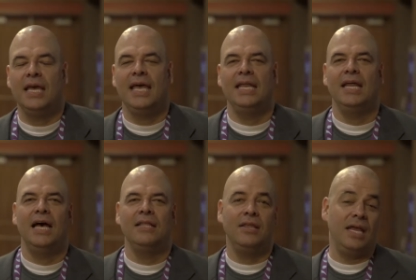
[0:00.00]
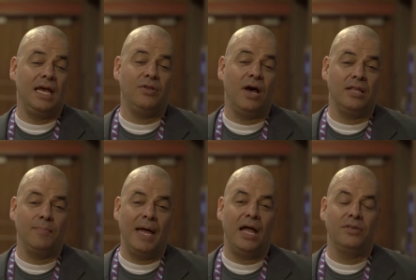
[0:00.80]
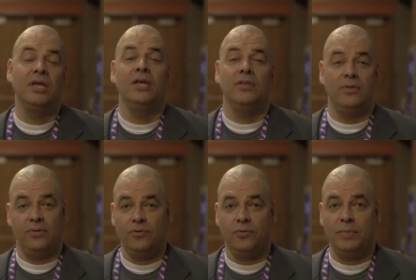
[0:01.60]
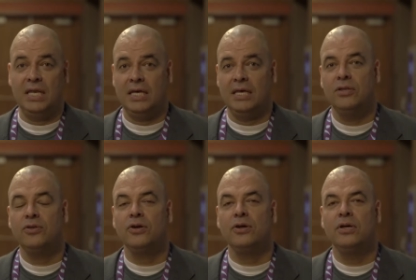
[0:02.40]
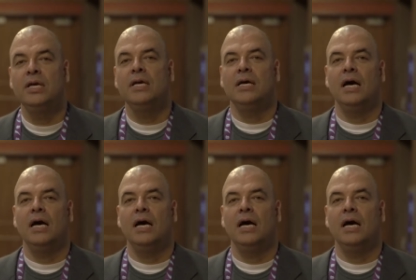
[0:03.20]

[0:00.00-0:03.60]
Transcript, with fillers: And uh, today I talked about the social media intern,